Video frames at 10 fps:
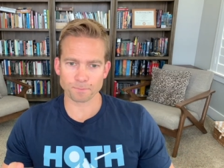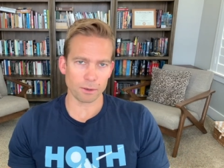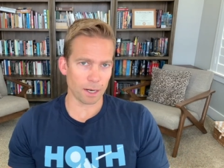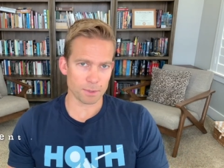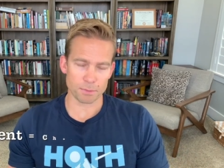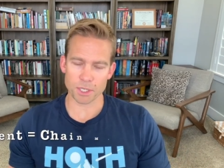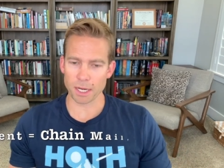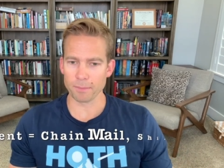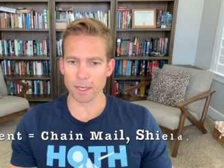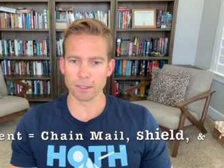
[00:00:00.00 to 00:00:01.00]
Grab some
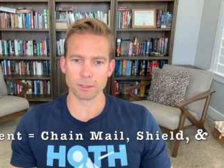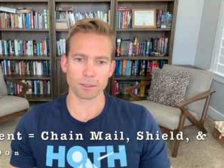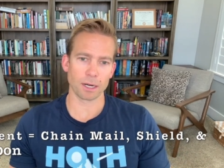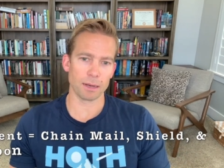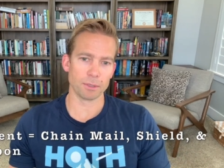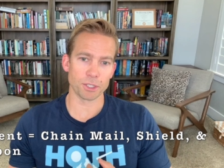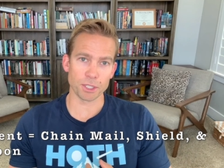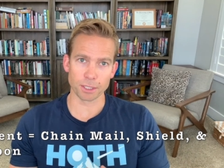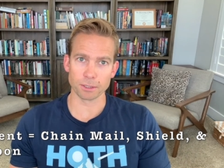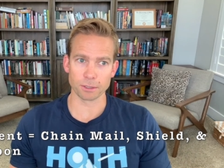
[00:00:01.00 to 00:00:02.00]
chainmail, grab a
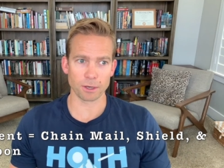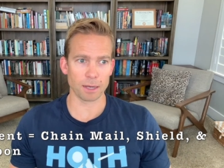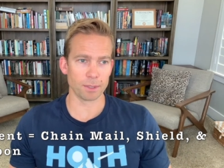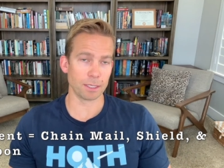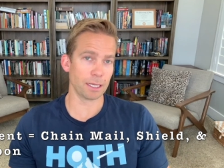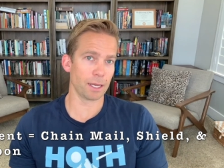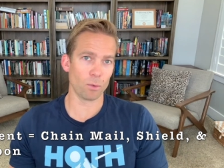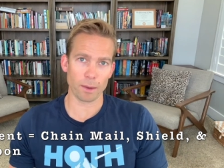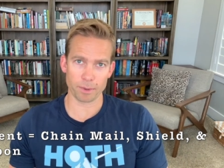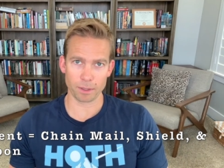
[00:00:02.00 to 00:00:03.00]
shield, grab a D8
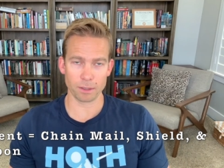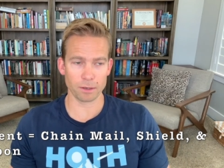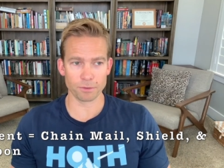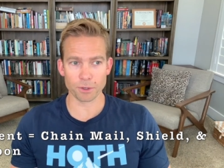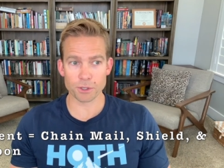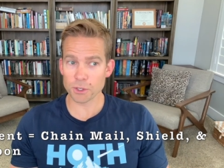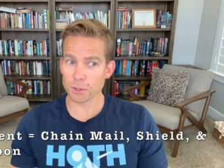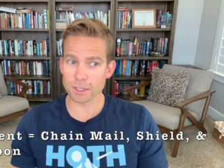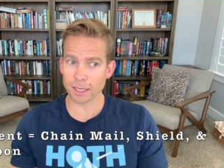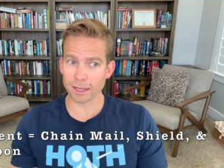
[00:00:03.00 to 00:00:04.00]
weapon of your
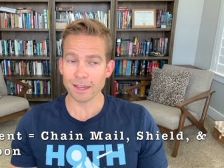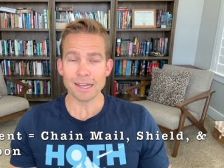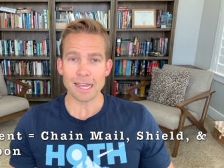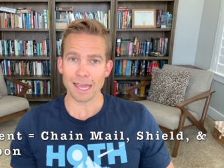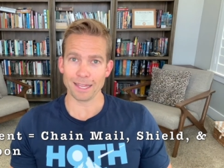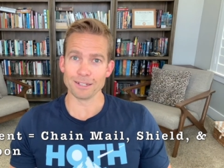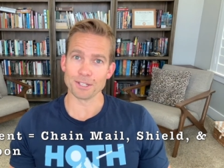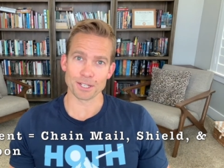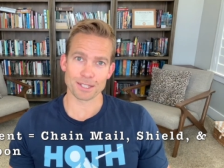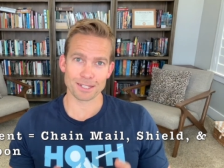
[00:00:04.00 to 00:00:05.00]
choosing, and
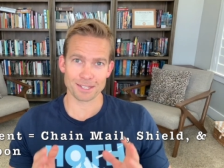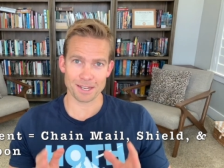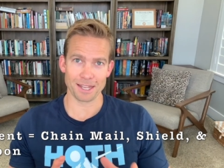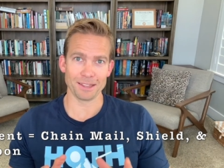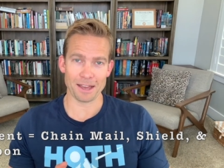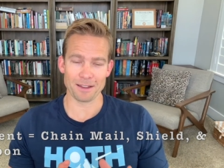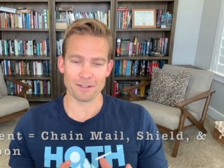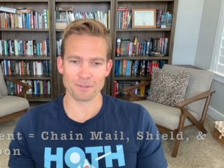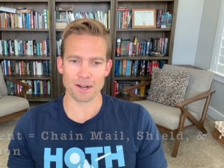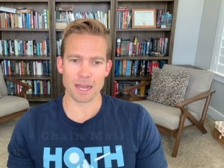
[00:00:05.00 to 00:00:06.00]
just stay alive
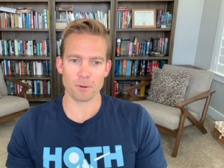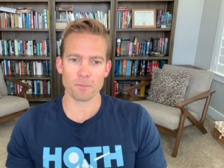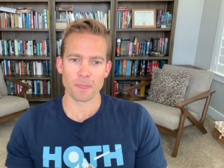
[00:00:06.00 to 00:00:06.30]
for now.